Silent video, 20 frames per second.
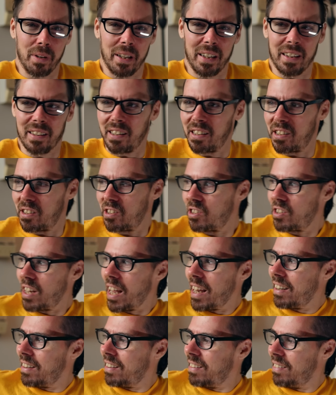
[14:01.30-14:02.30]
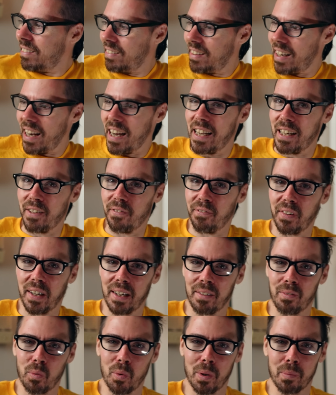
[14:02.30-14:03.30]
like the
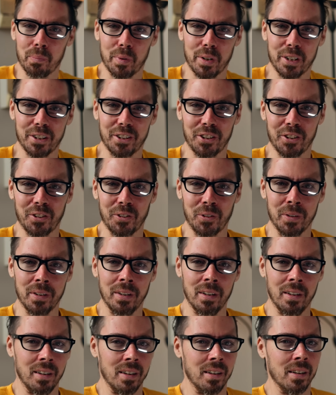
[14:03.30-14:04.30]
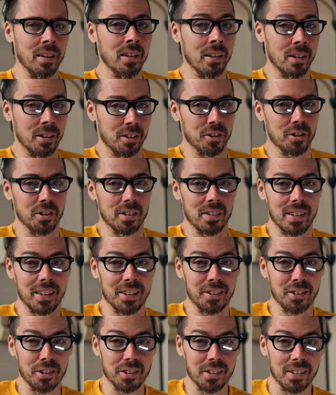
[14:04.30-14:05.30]
Z85 1.2. It's
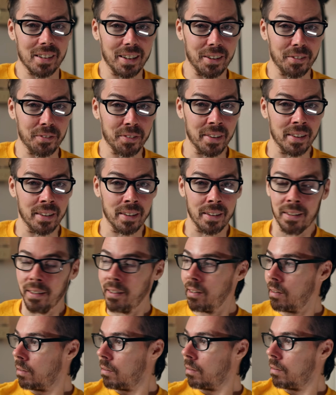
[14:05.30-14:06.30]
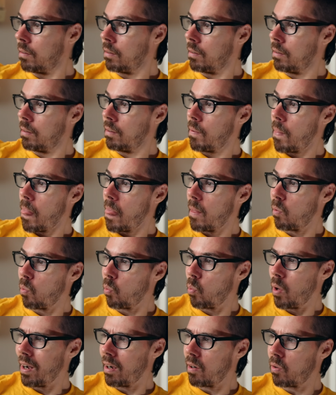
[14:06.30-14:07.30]
decent stuff.
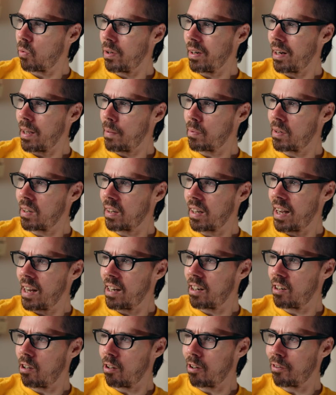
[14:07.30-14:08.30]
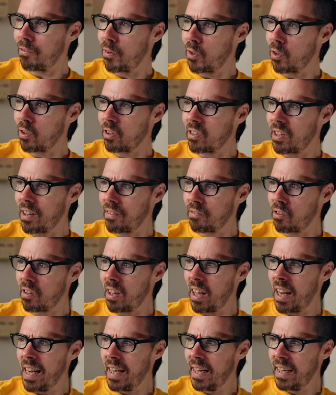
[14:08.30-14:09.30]
Wow, what happened to Canon autofocus after
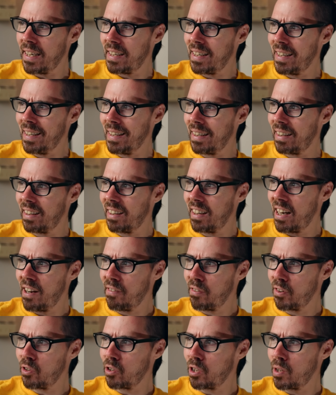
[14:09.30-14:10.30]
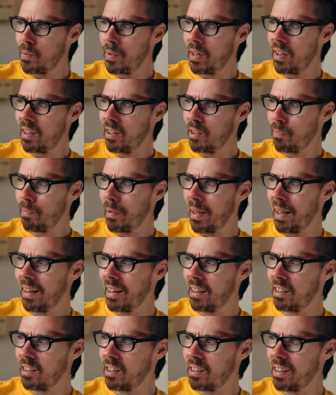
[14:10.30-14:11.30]
the 80D? It never used to be this bad
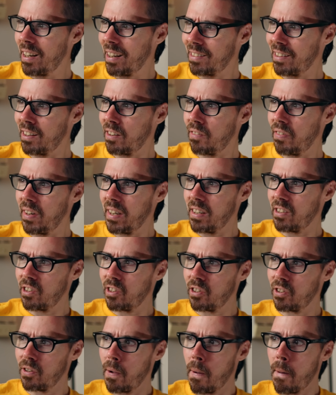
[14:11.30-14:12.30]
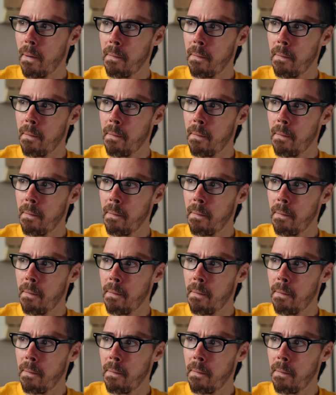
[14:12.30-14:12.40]
at detecting faces.